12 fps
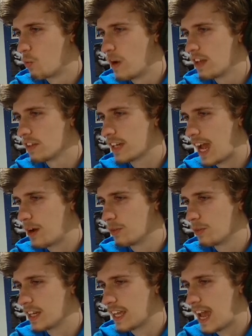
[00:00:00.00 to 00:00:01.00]
will
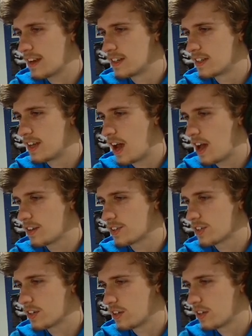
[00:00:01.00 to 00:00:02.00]
count against
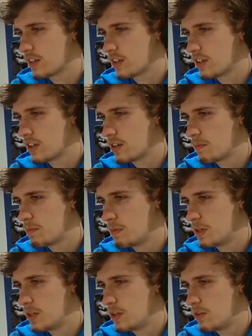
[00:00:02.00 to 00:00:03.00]
us.
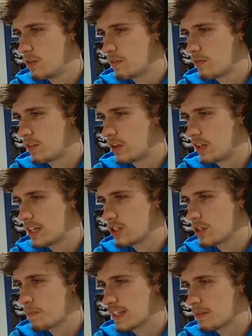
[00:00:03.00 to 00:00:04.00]
Beautiful. Let's
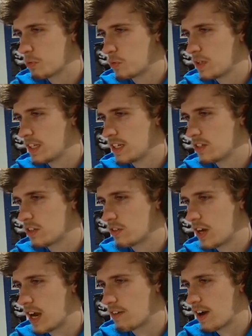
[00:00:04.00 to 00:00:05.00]
just pass it between these
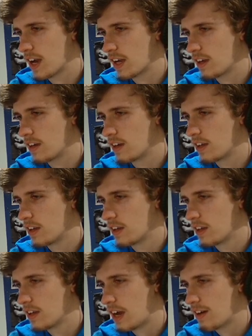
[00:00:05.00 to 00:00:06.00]
three, I reckon.
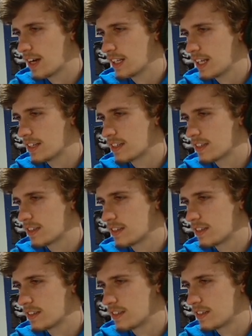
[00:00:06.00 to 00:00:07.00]
I reckon that's...
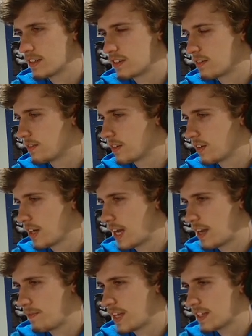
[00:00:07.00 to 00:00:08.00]
Okay.
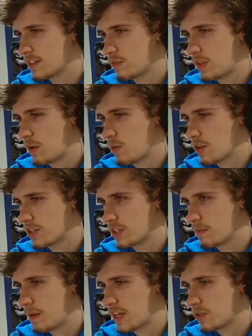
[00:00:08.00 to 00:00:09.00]
That wasn't
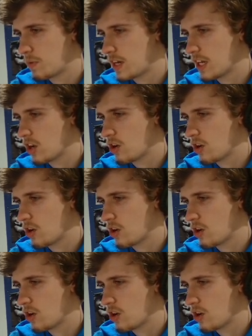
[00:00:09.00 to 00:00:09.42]
the best way to go